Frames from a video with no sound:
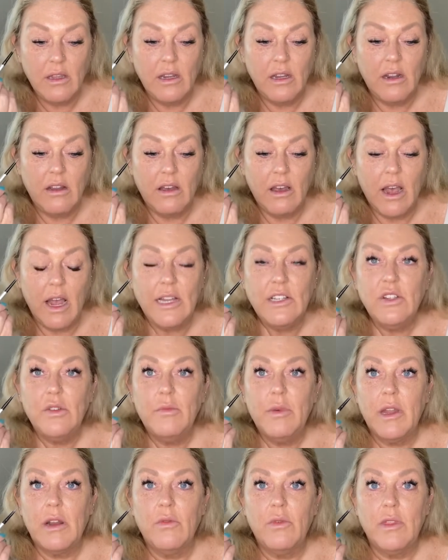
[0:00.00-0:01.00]
You know, I do
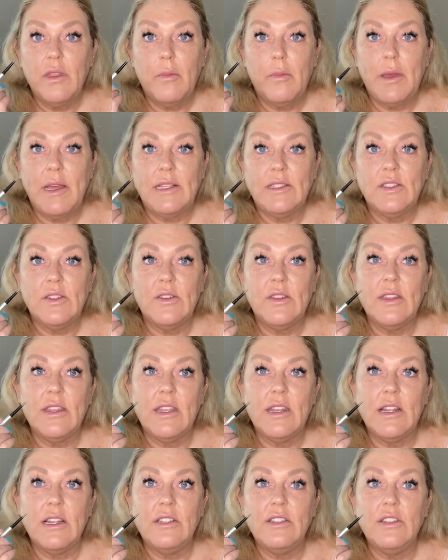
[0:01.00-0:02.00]
better with a pencil
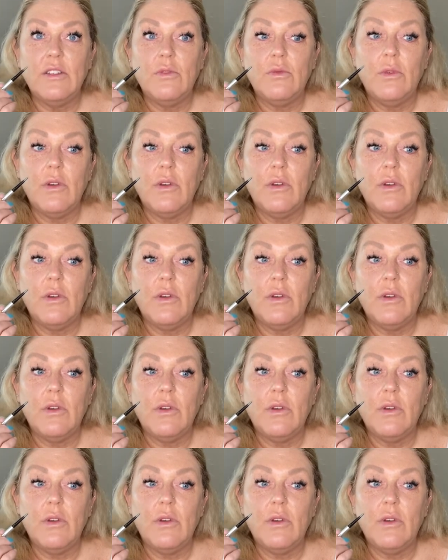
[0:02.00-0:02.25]
than I do